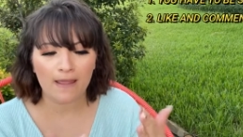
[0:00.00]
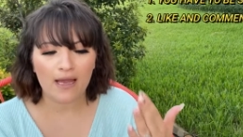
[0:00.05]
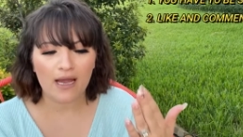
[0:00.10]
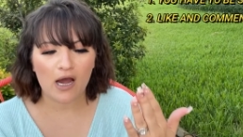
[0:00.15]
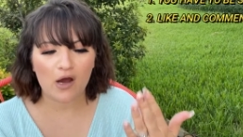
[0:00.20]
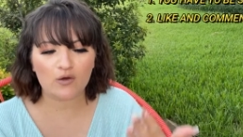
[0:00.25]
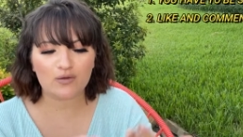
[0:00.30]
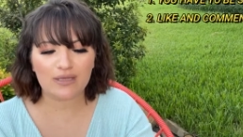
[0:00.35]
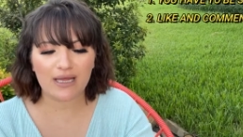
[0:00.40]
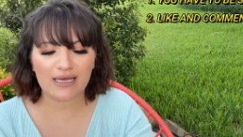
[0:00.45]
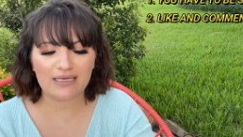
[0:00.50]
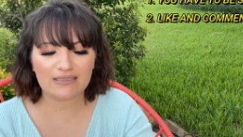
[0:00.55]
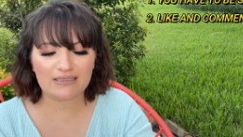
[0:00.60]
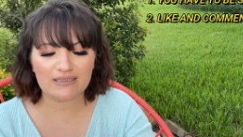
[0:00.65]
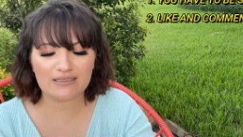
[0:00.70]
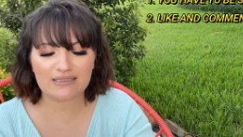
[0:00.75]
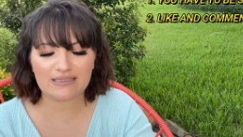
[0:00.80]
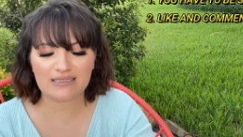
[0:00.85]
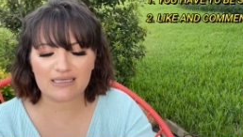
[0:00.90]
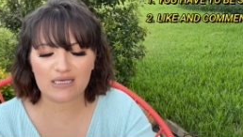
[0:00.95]
I would like
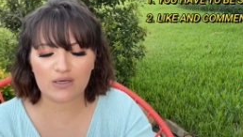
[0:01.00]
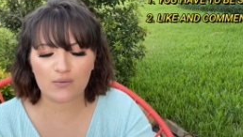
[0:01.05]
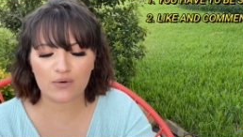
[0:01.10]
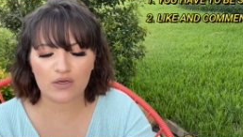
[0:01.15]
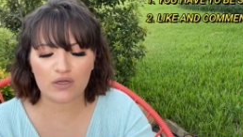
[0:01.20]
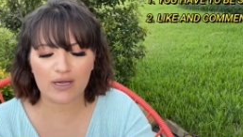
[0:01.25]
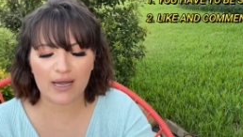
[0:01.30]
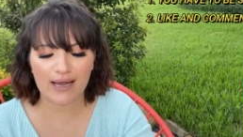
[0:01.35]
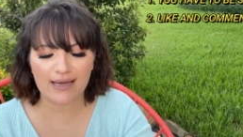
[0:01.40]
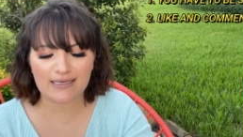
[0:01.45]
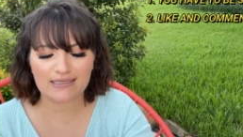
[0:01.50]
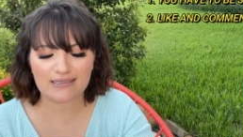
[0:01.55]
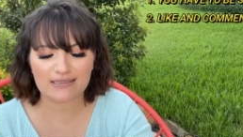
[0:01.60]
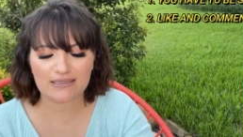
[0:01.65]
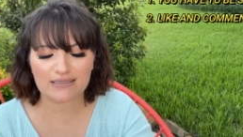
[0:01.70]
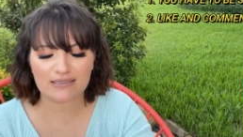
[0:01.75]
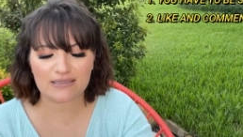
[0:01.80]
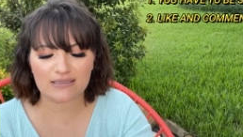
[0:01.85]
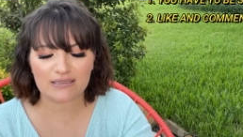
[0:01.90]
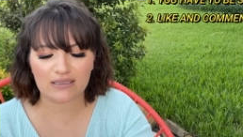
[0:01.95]
to see when you
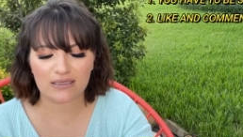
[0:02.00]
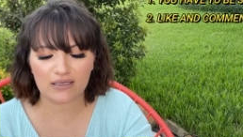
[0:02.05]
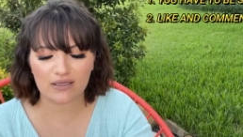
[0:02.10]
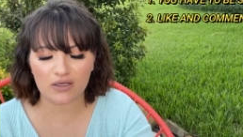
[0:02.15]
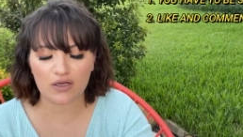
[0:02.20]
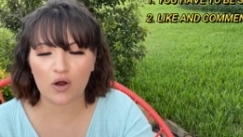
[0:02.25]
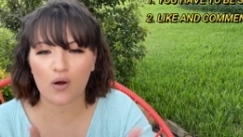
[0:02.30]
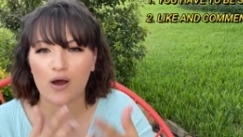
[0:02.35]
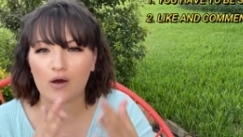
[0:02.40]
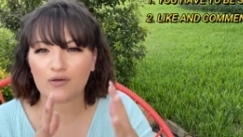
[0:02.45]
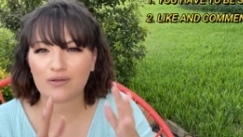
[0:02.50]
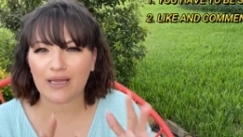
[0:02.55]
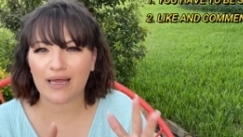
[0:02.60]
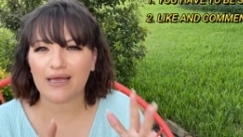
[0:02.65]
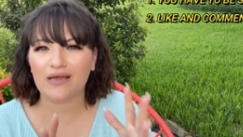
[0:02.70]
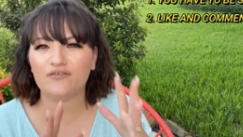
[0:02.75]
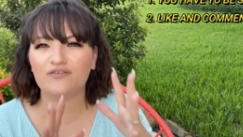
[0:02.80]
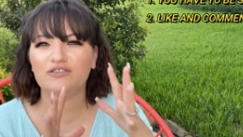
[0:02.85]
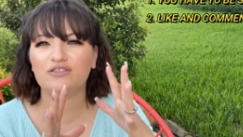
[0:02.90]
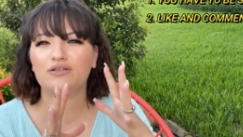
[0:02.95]
guys, I would
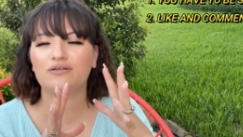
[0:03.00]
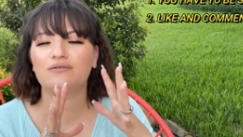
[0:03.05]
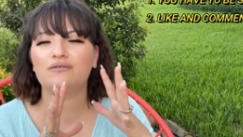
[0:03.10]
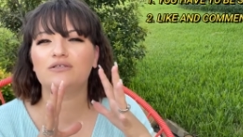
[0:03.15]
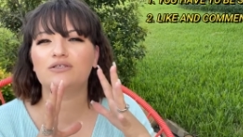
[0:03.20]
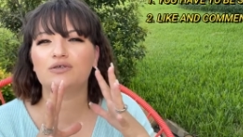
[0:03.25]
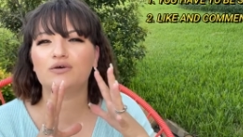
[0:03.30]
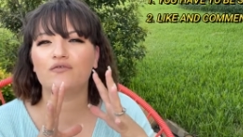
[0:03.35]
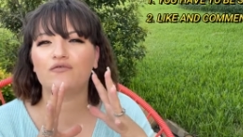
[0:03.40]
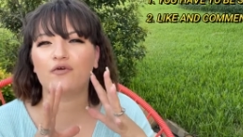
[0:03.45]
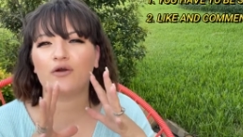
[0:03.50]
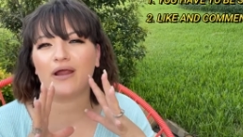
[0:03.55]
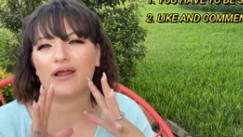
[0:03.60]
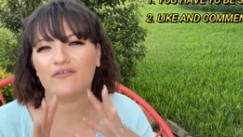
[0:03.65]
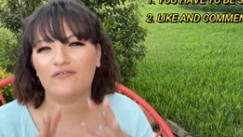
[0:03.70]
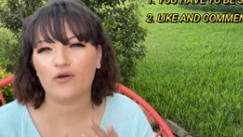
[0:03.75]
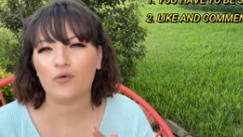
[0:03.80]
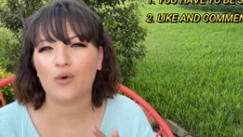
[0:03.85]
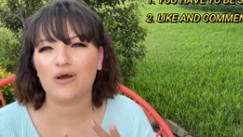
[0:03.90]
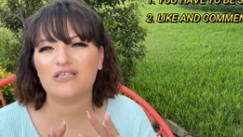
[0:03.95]
like for
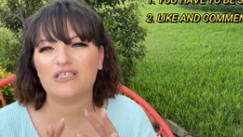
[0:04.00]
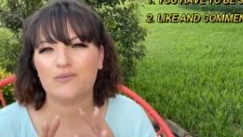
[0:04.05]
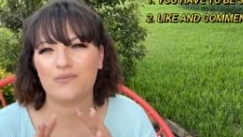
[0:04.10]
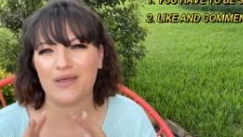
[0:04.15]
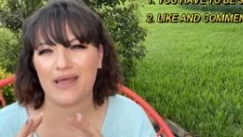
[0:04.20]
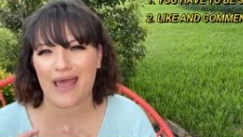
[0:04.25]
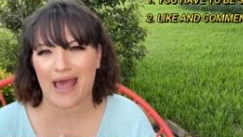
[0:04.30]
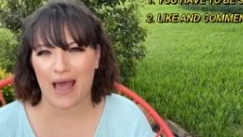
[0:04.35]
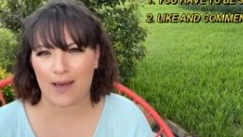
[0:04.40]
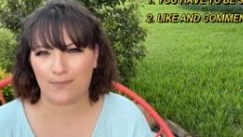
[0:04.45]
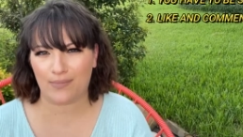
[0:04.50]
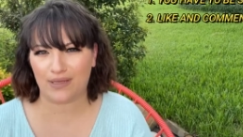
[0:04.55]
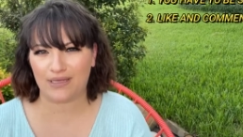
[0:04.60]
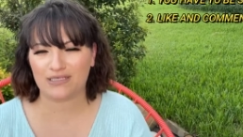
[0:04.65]
everyone to be happy.